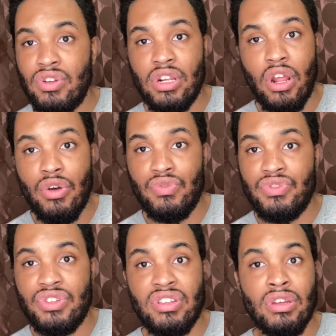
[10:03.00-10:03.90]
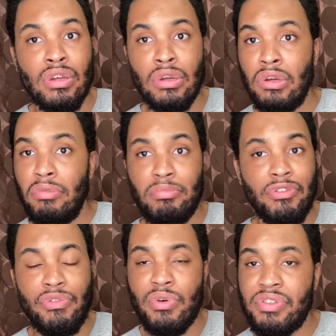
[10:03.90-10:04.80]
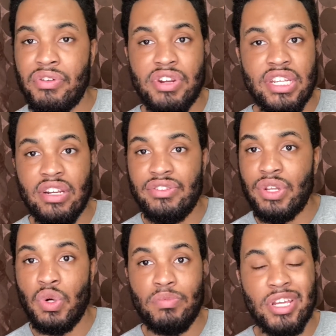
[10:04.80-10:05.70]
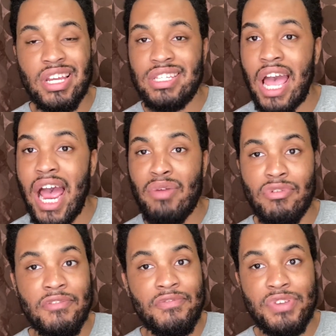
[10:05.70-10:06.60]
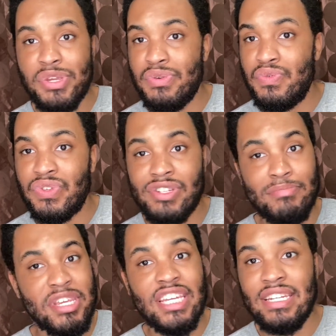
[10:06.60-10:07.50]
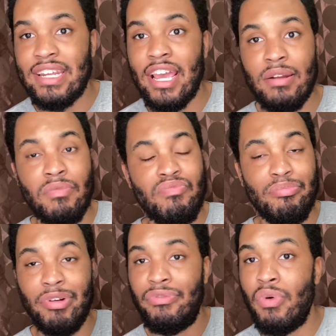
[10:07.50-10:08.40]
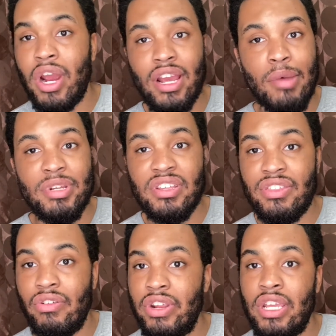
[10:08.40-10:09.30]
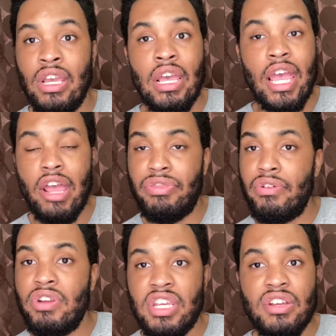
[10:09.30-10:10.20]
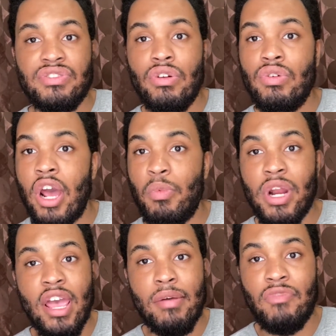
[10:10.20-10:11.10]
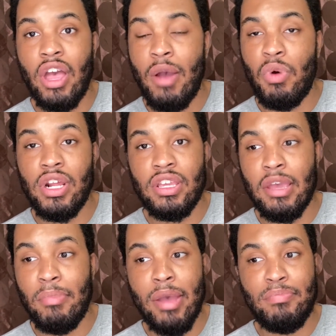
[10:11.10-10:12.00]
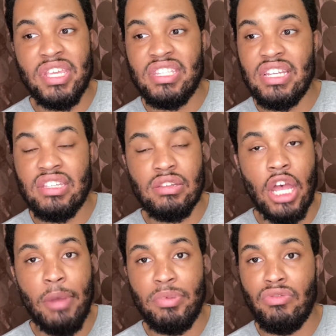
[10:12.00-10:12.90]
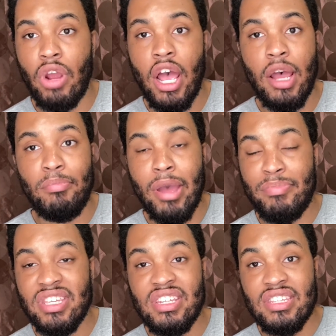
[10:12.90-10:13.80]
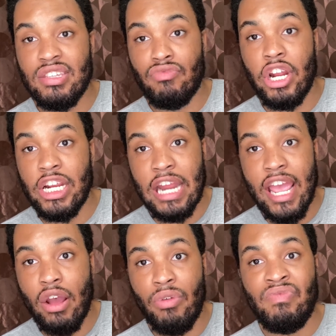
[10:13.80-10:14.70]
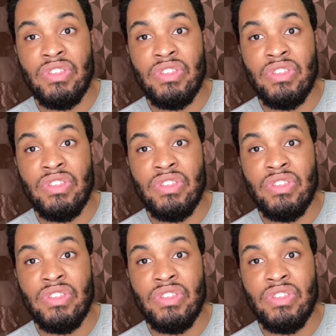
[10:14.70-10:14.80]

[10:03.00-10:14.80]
loans before 30 years old because I refuse to be in debt before I come into 30. At 30 years old, I want to get my business up, and my business is running now,